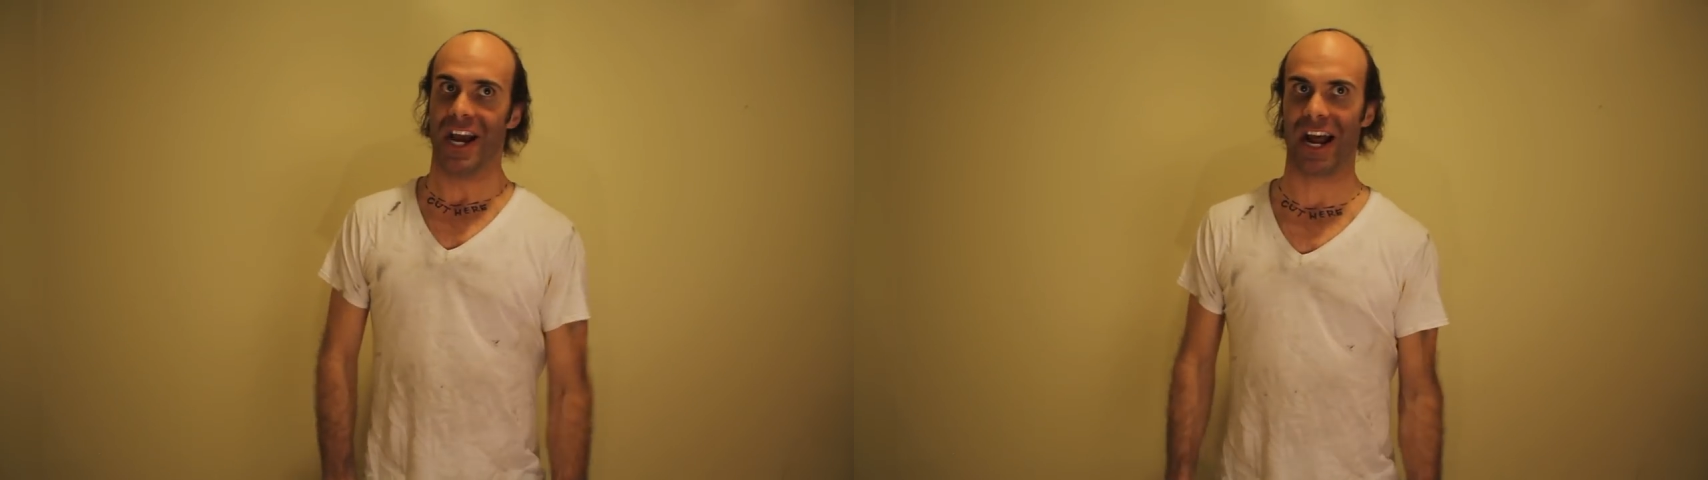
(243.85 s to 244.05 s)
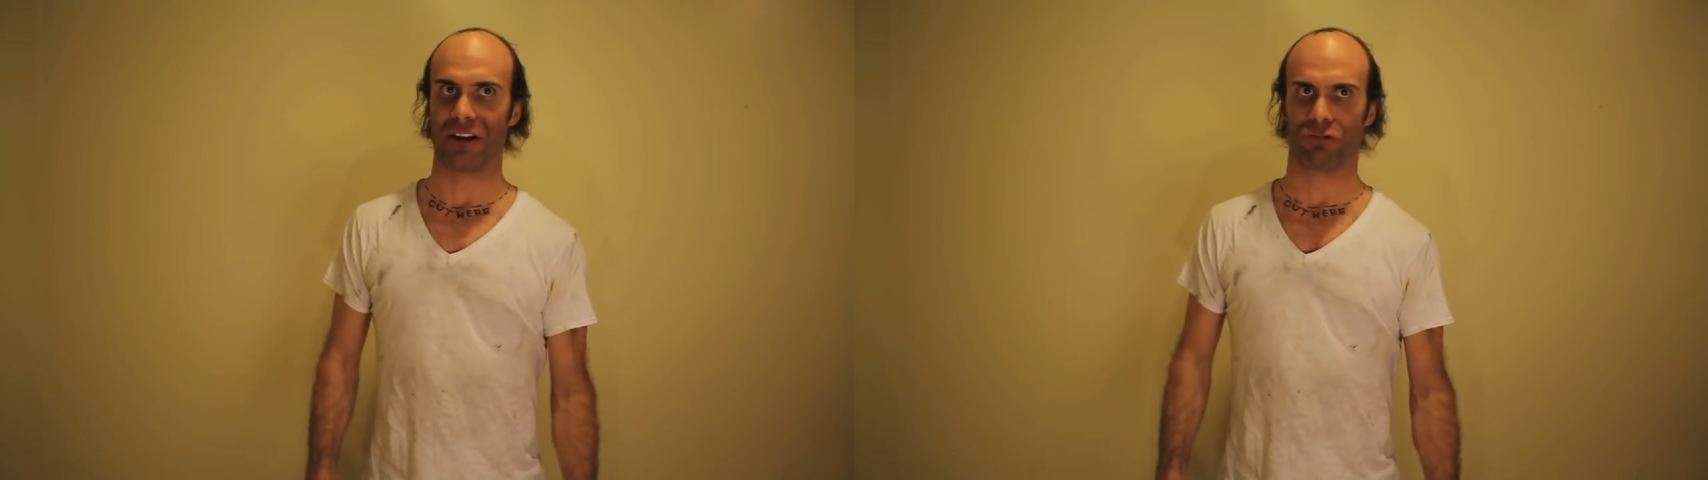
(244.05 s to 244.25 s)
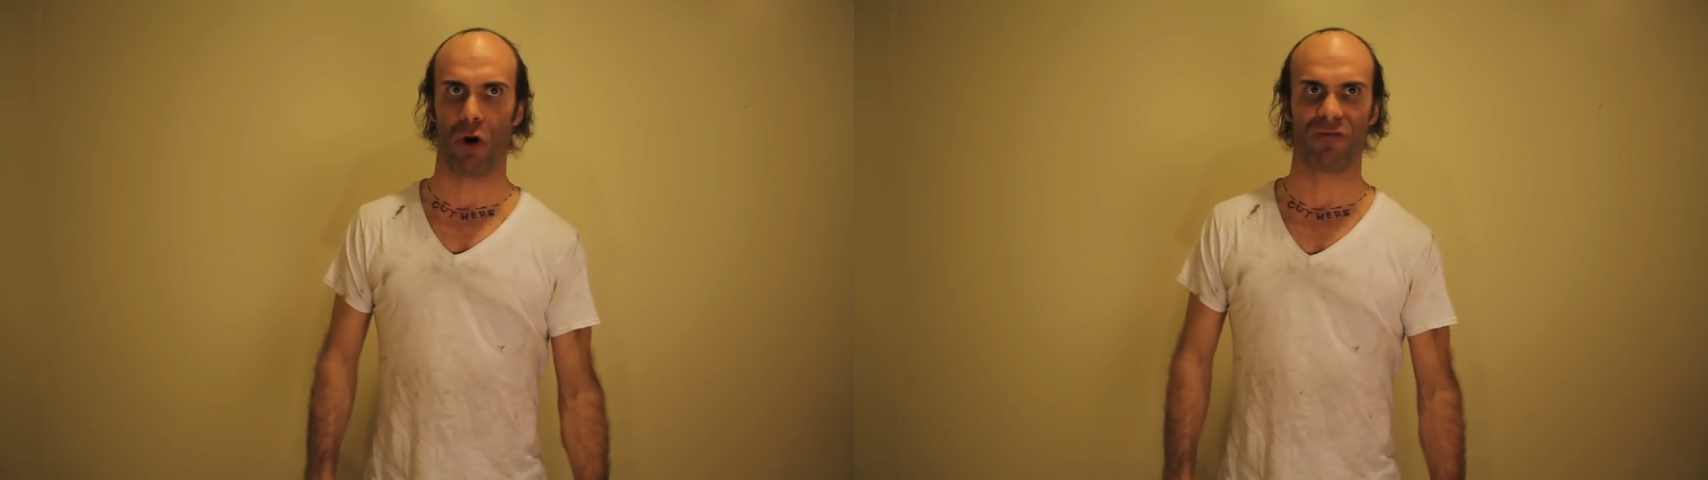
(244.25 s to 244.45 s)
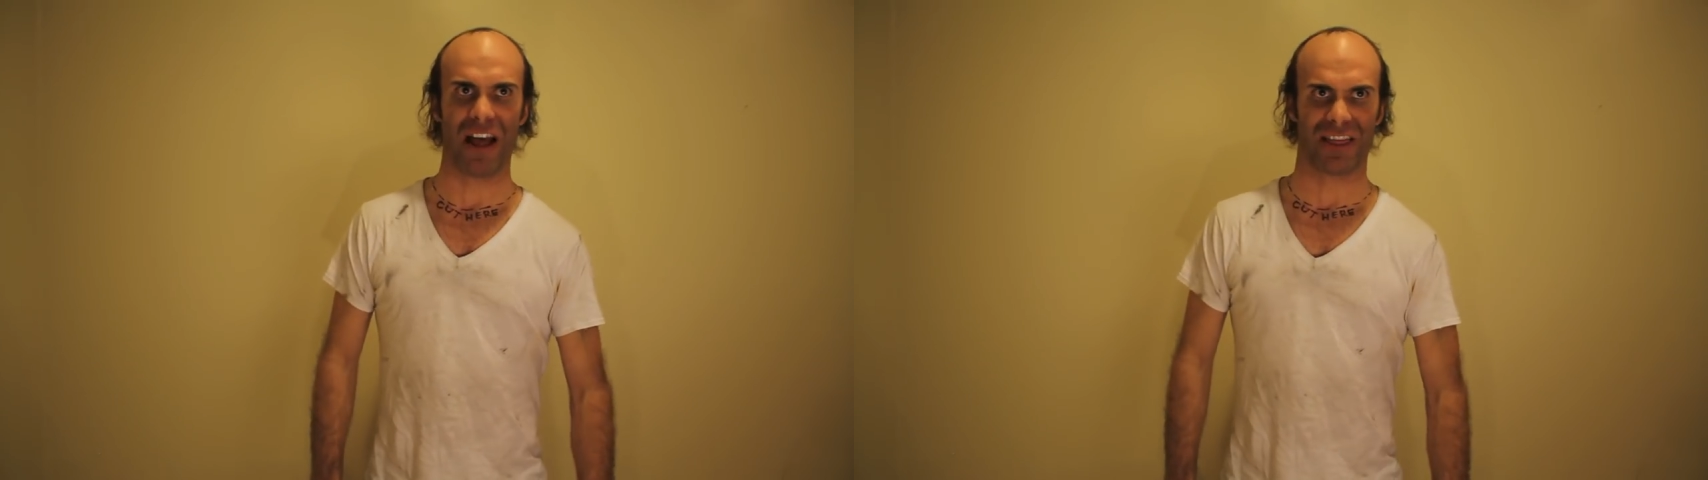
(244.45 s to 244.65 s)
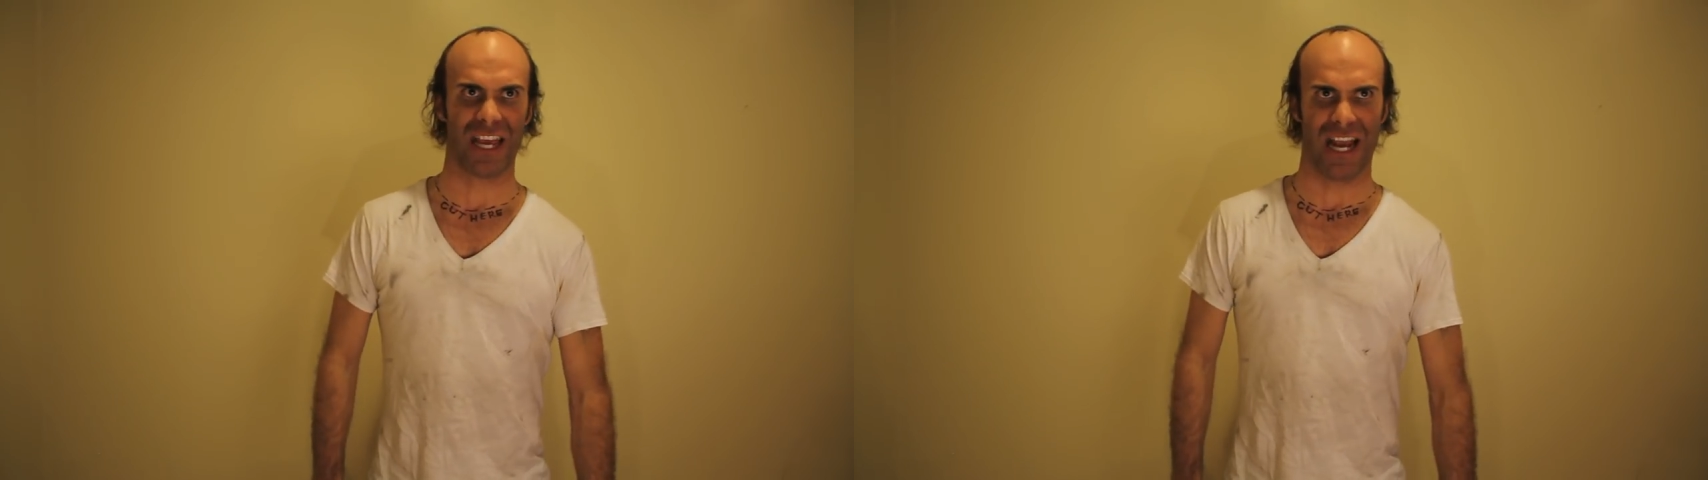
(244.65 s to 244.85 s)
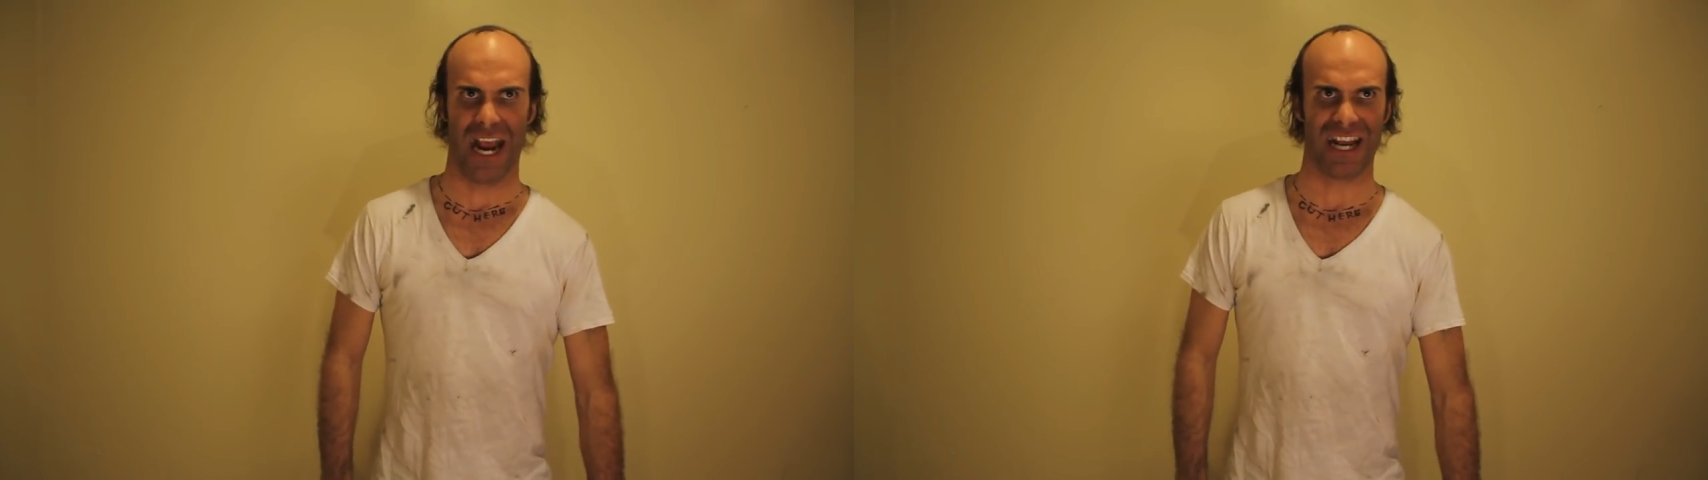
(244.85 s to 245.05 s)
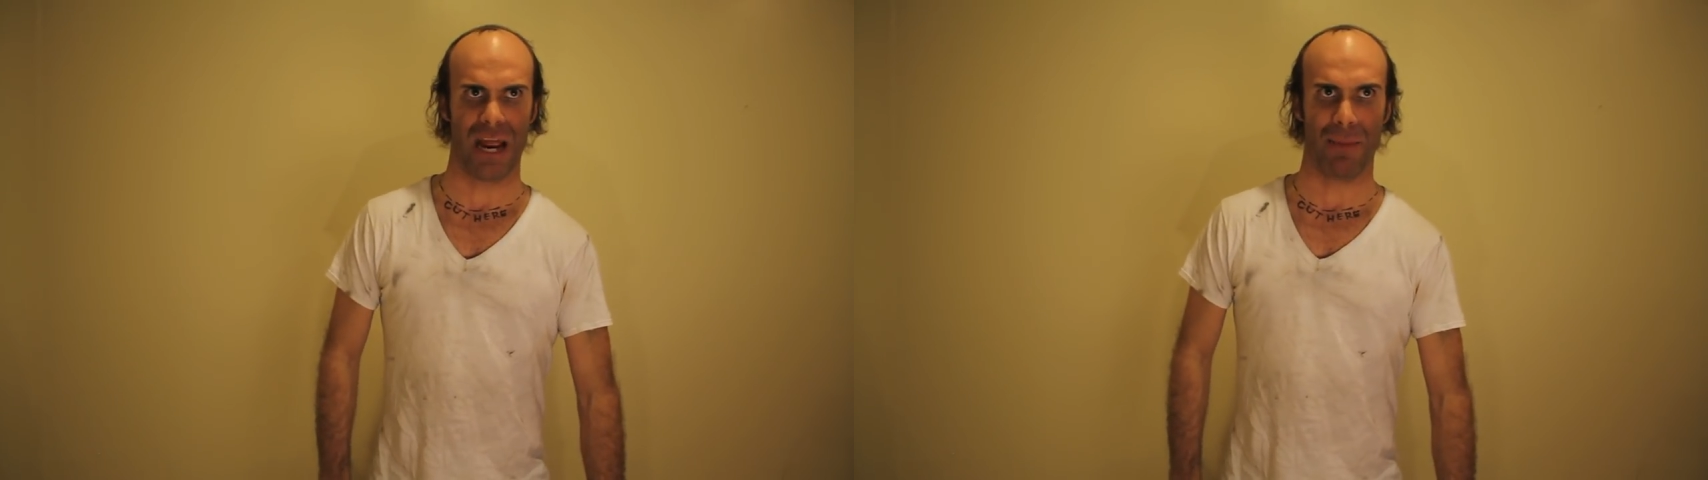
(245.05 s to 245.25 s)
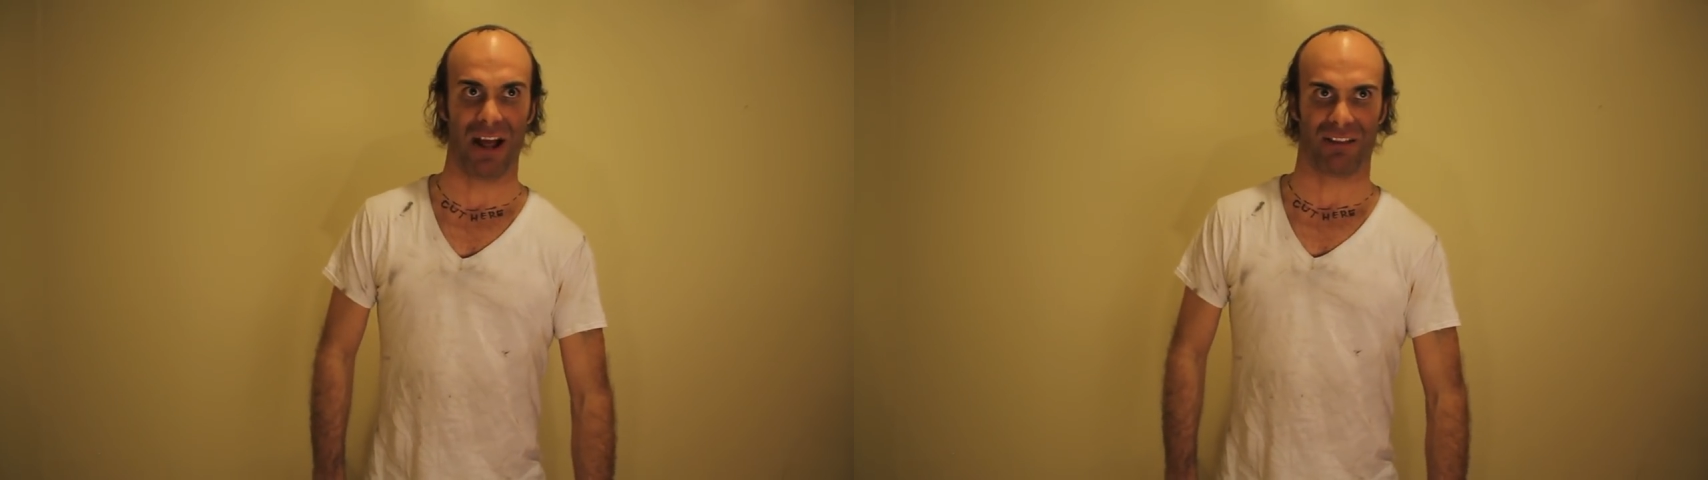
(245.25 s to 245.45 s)
and I drove that thing
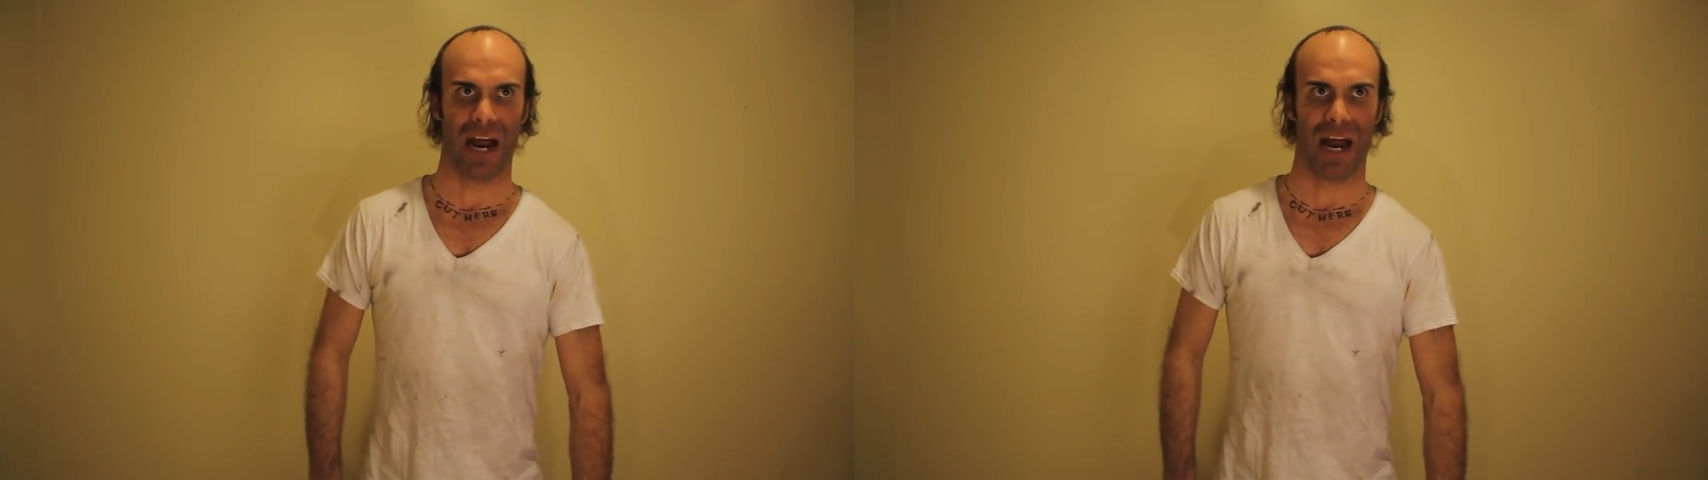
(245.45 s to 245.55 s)
88 miles